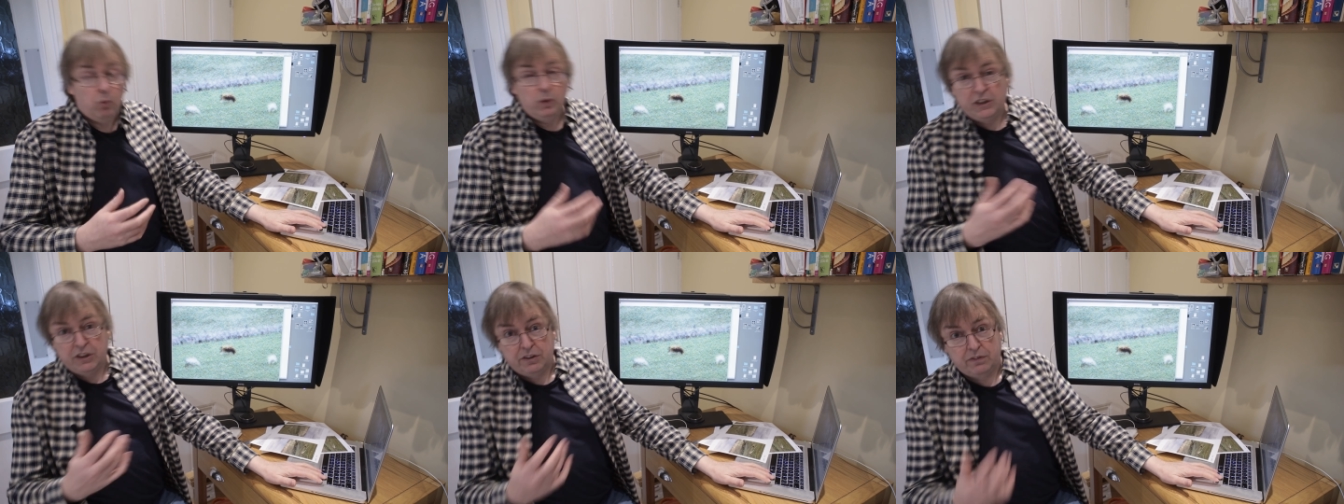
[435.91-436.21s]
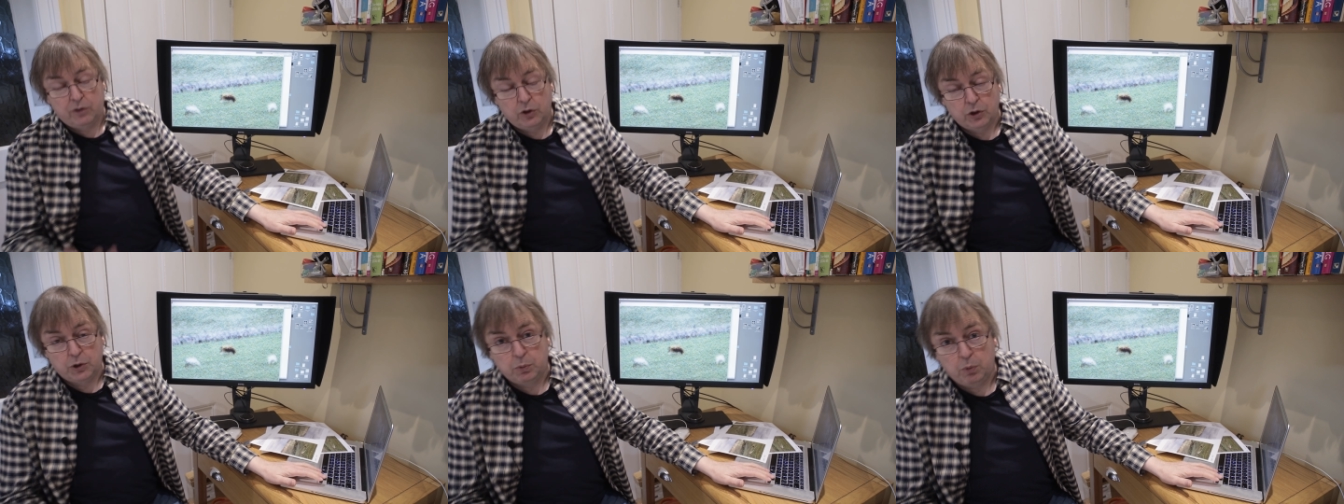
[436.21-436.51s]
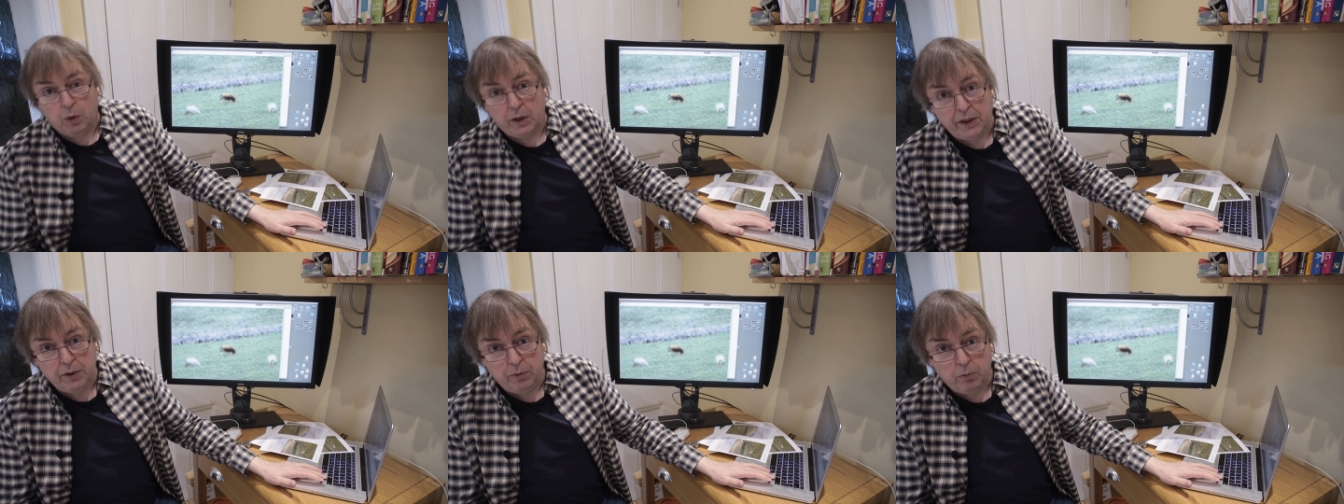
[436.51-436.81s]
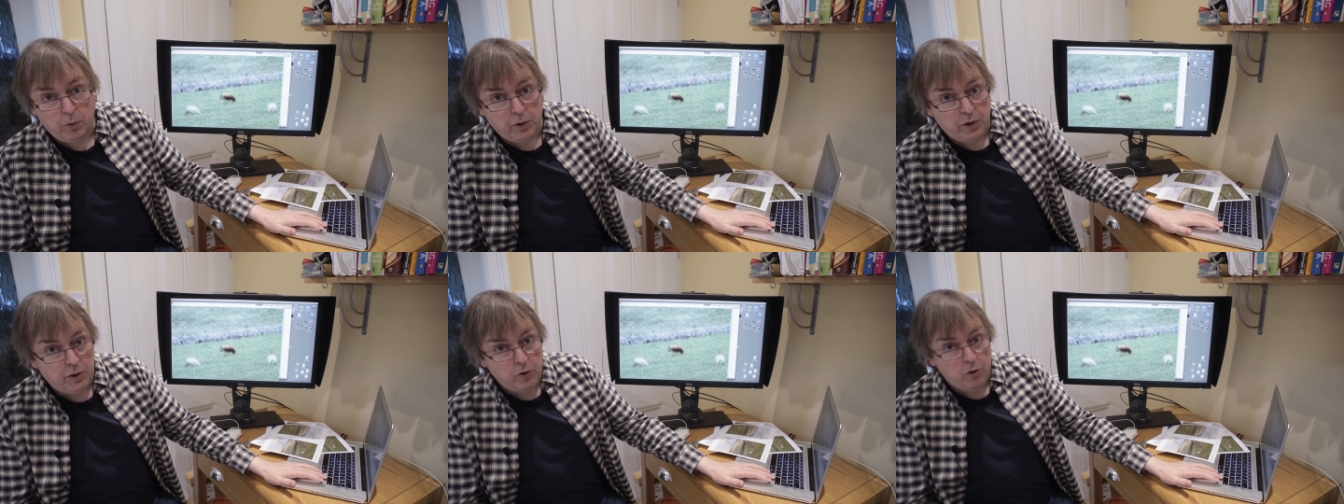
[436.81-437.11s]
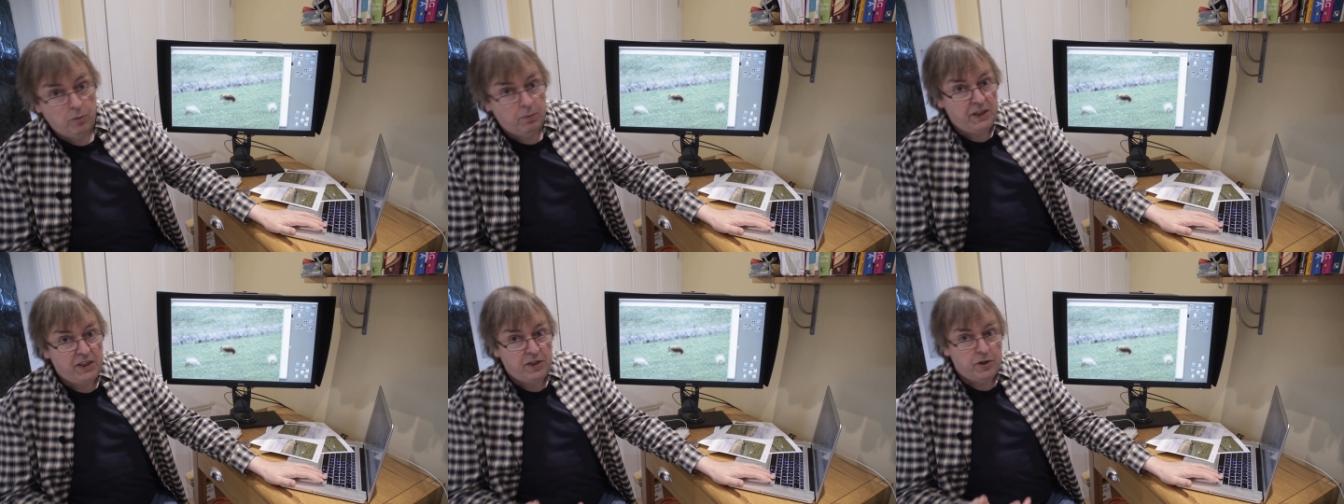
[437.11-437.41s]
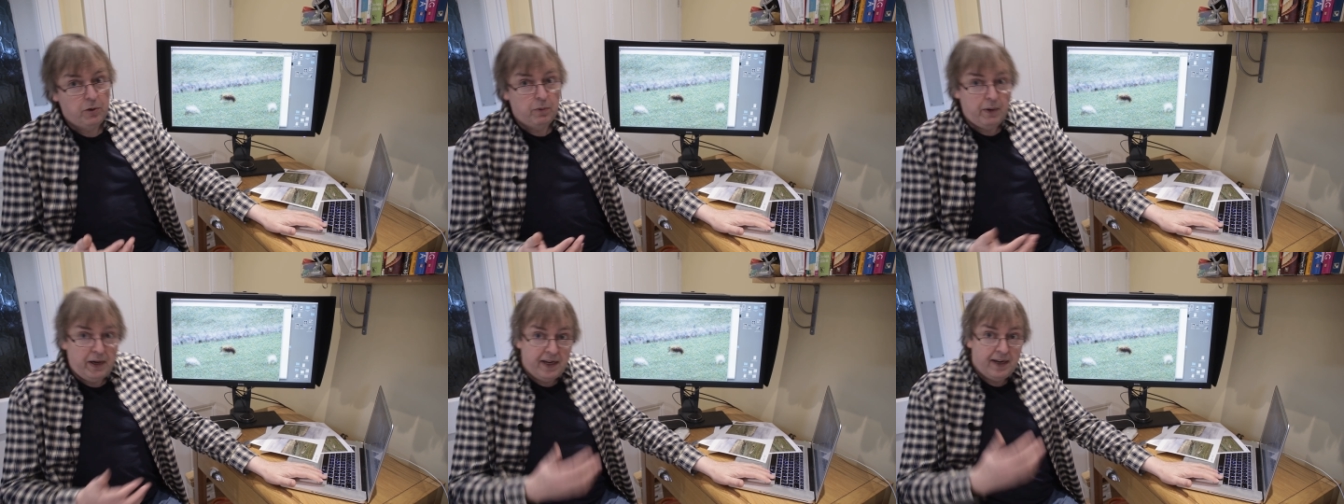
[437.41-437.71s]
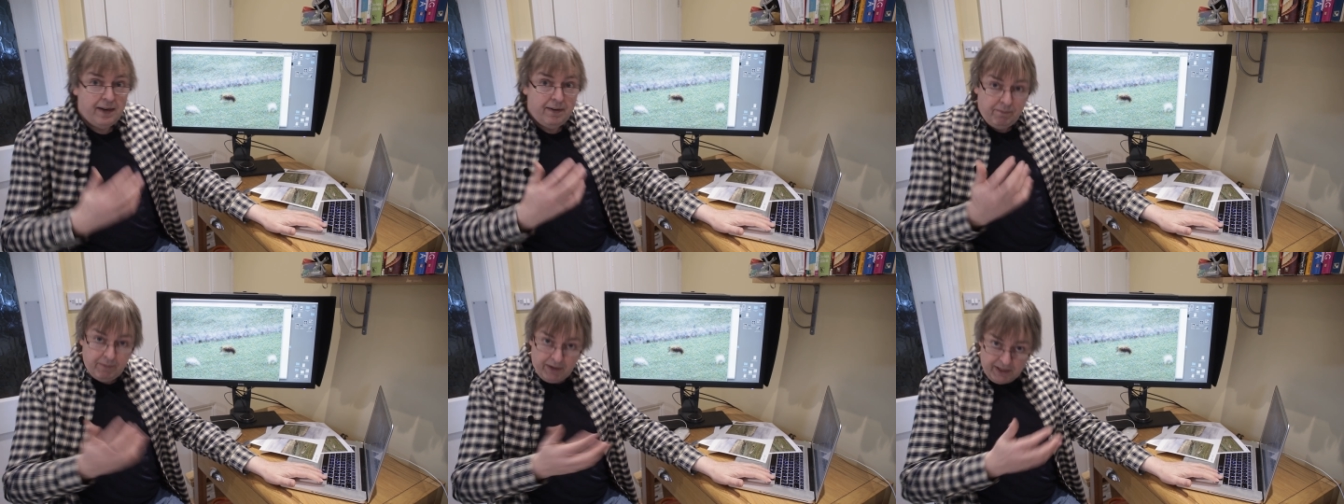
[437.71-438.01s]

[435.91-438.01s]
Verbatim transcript: which is of course what you would normally do in,